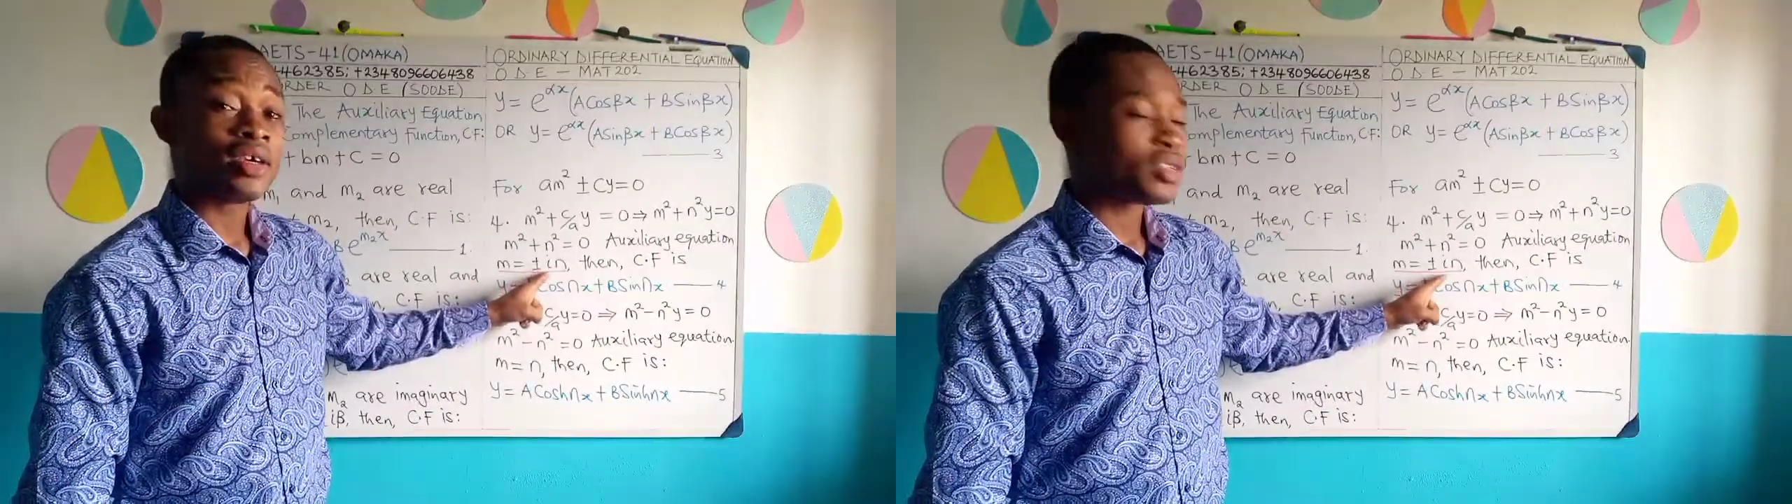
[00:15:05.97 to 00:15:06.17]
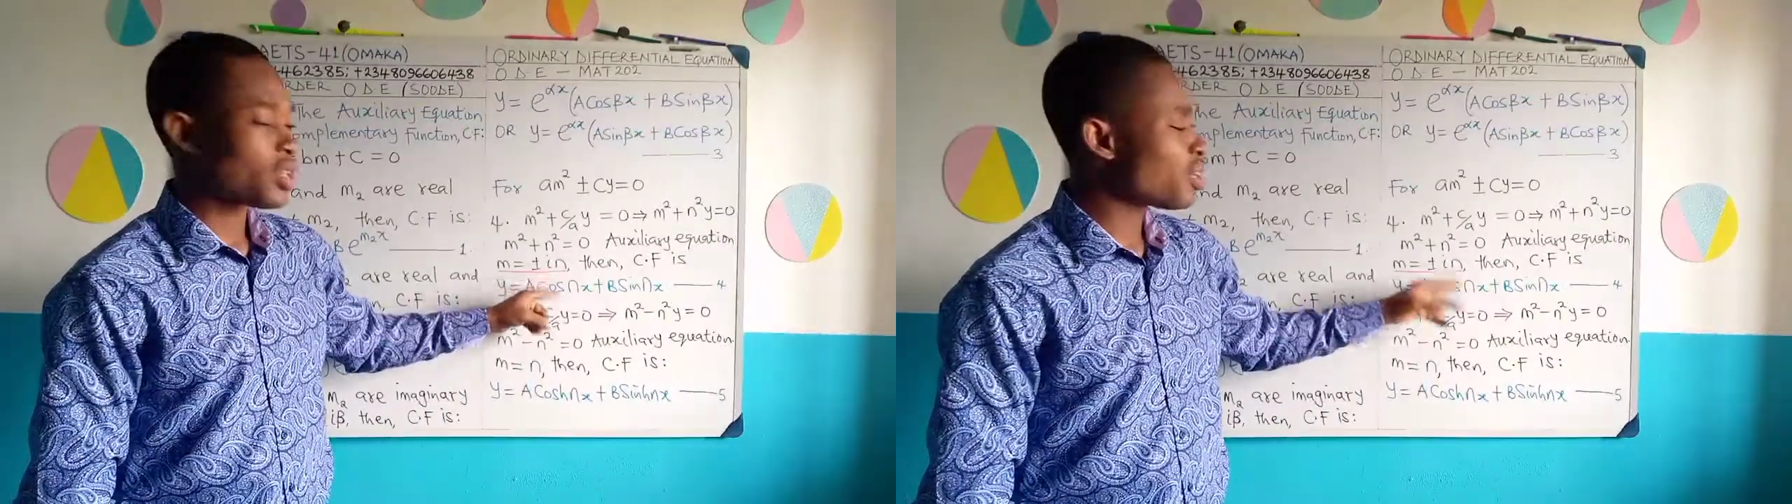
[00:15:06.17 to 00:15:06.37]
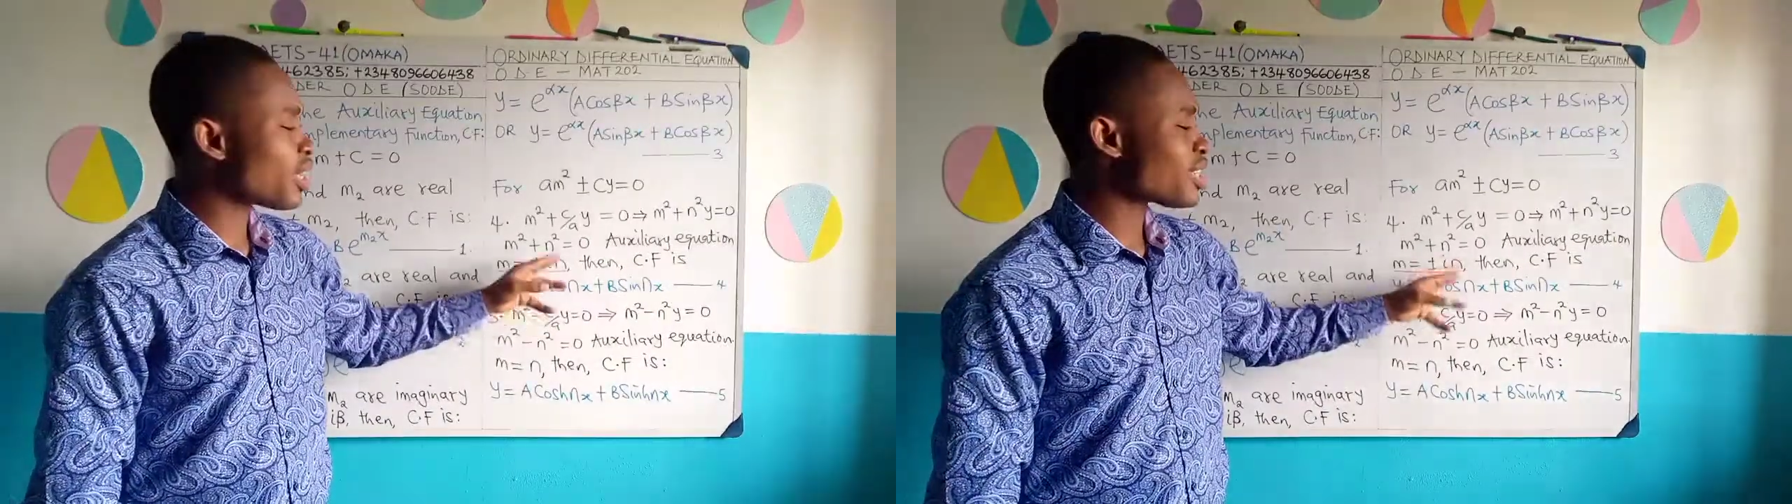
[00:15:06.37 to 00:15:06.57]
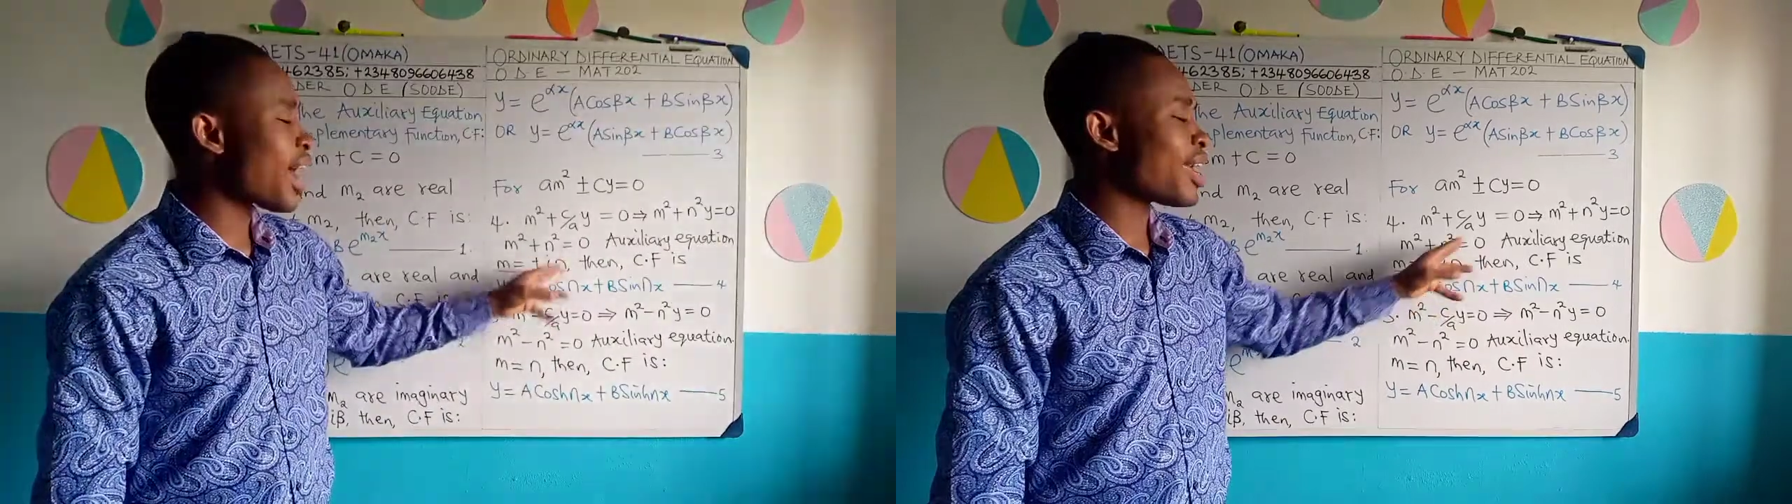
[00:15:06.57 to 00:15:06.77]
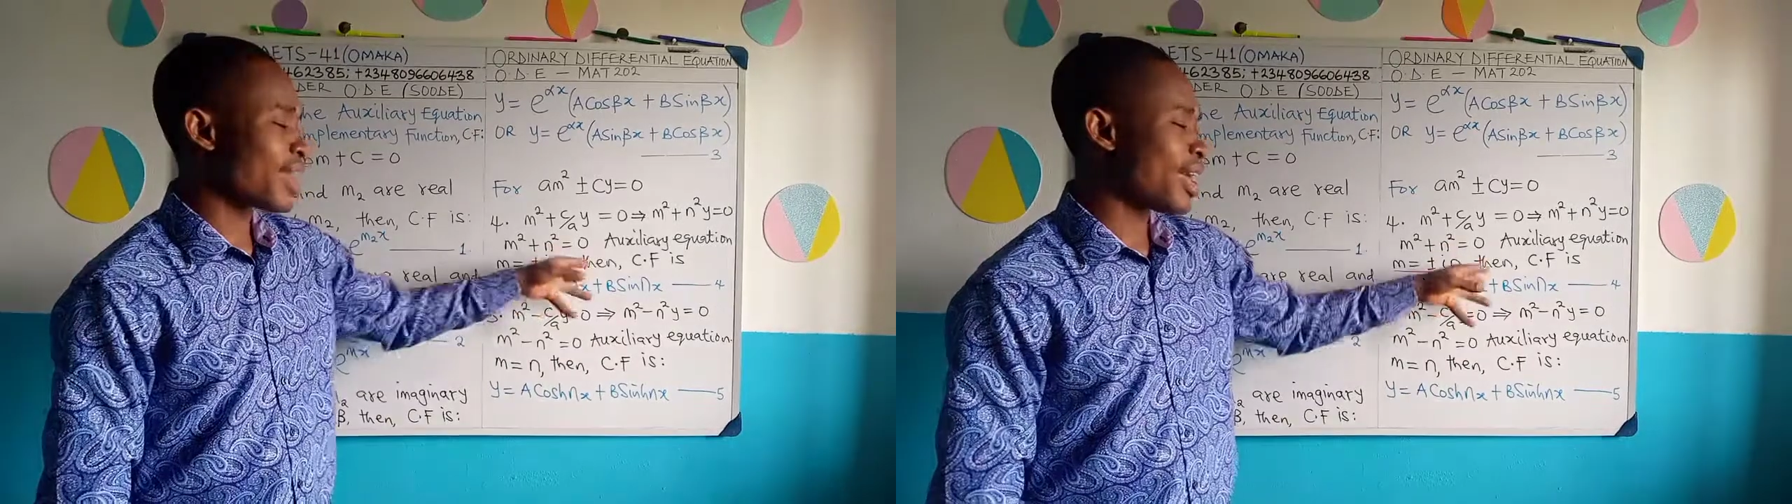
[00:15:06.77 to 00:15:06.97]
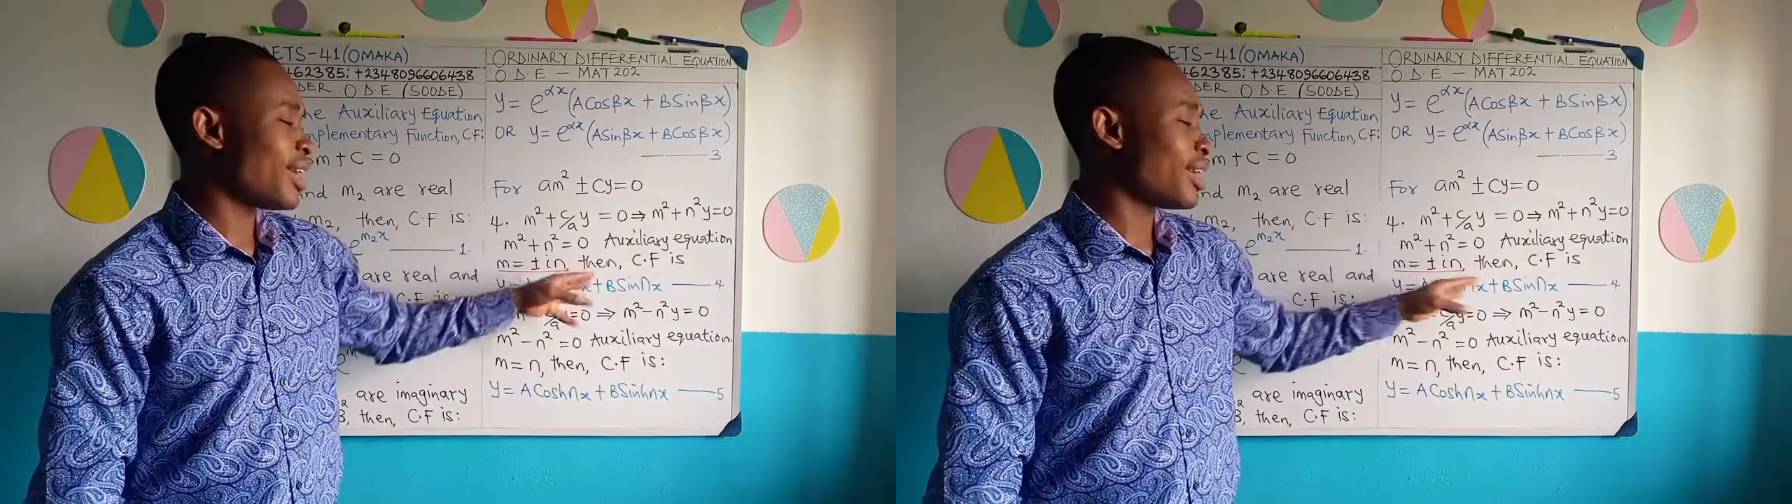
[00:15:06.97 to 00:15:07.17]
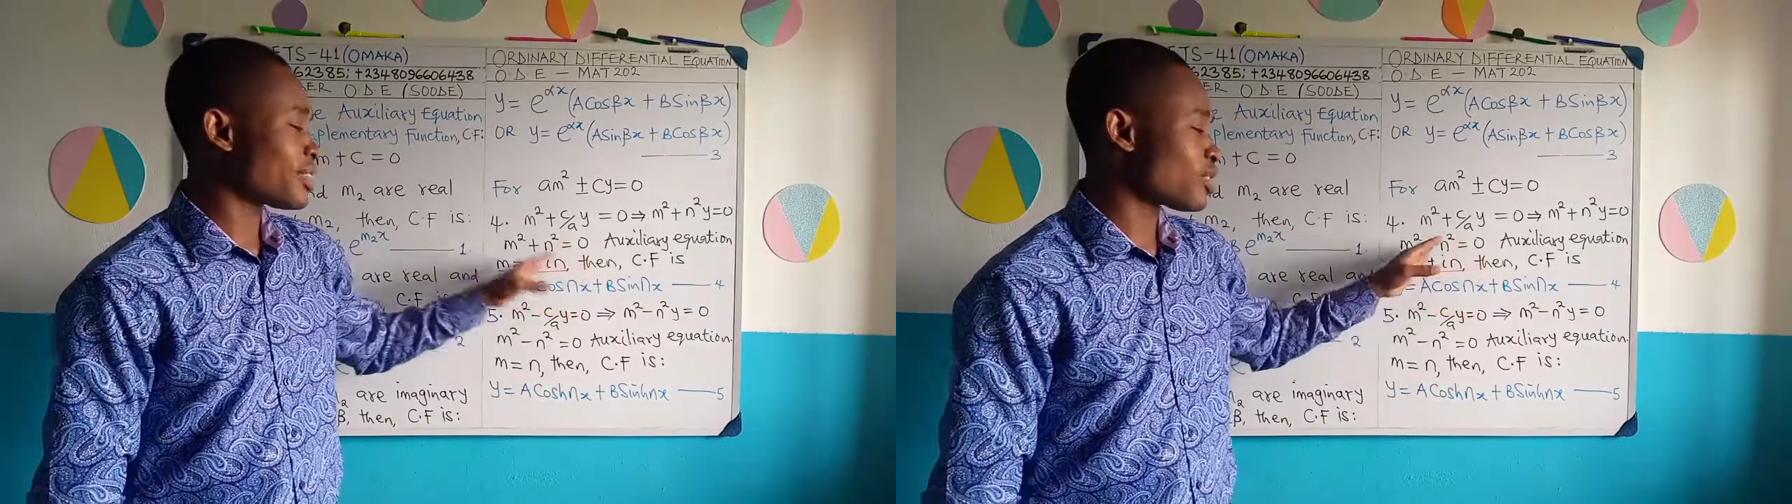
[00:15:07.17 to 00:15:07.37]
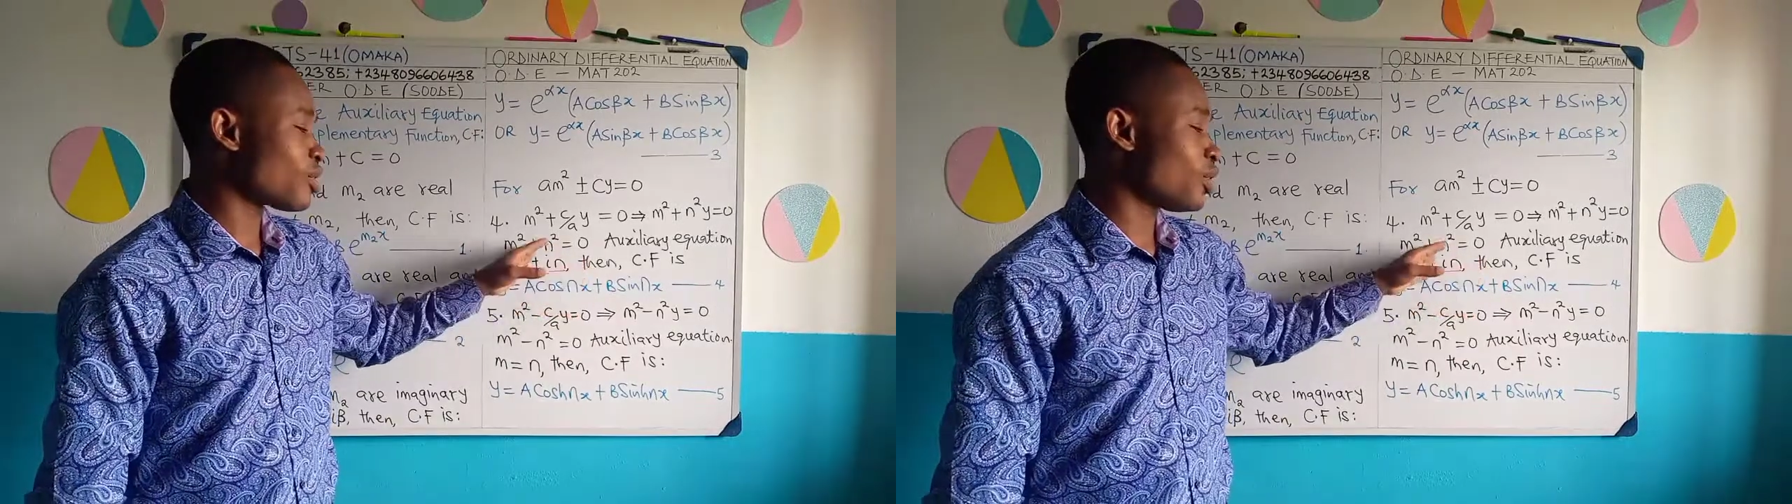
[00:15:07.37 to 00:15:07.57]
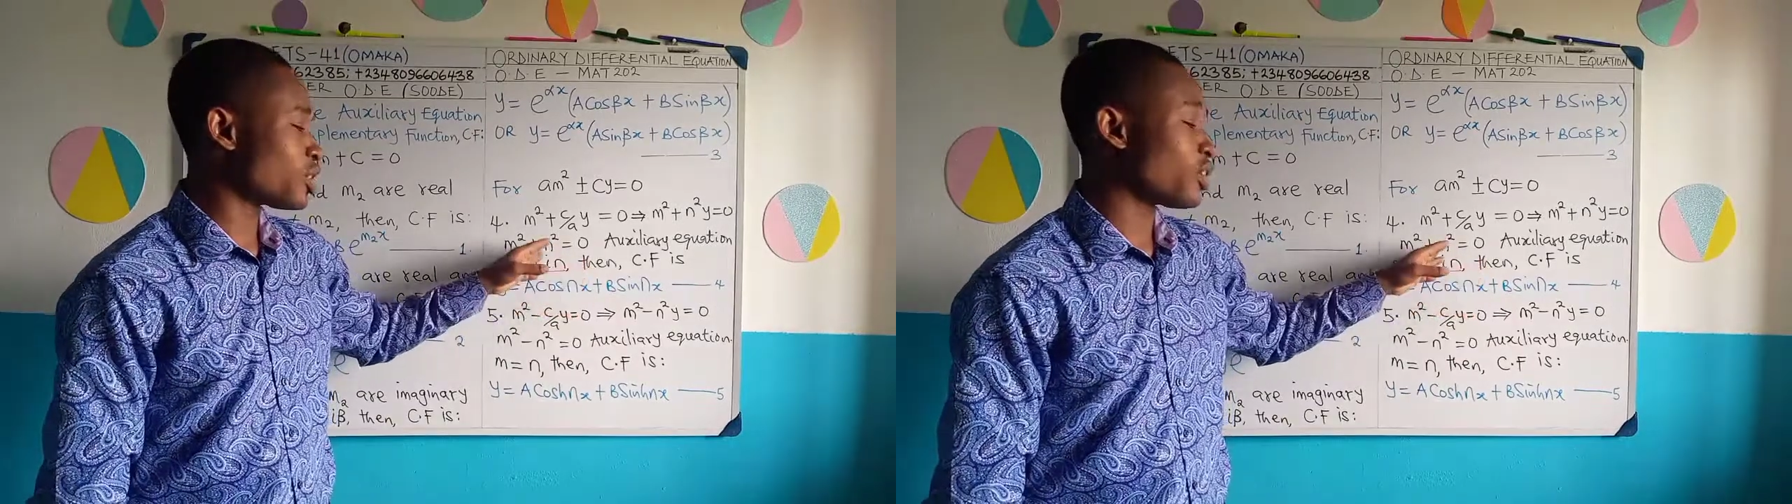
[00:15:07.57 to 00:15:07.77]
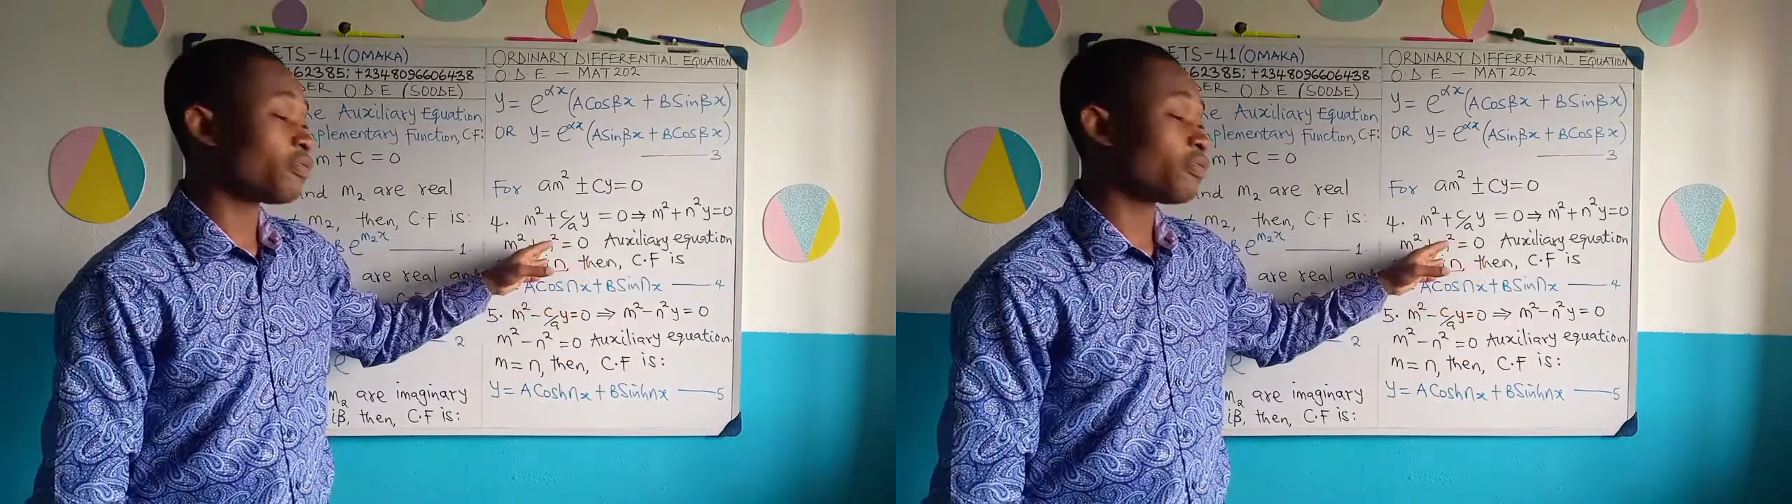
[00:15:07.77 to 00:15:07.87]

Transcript: So you're going to get IN as a solution